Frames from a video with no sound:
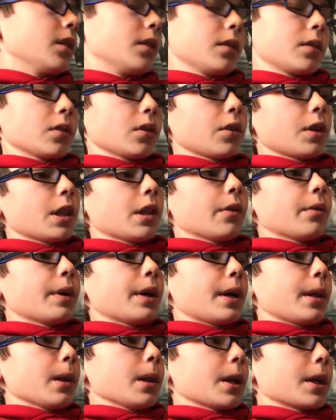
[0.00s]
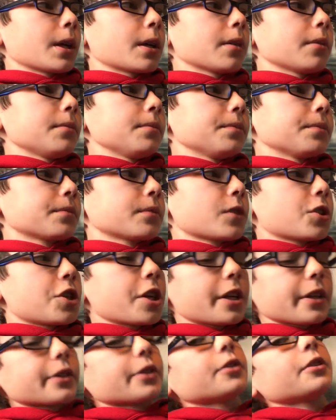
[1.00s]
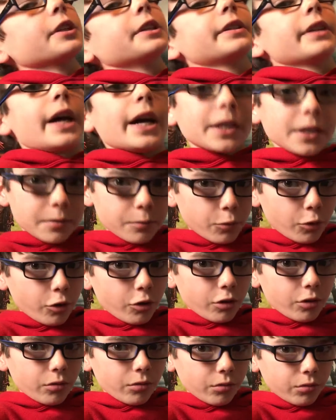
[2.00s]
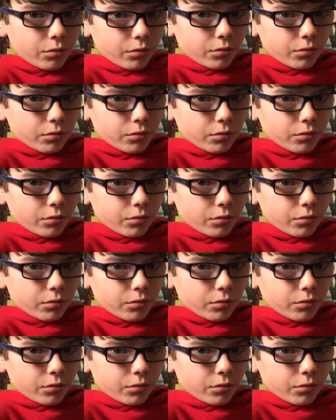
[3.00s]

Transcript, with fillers: so either way, like, she could literally die tomorrow.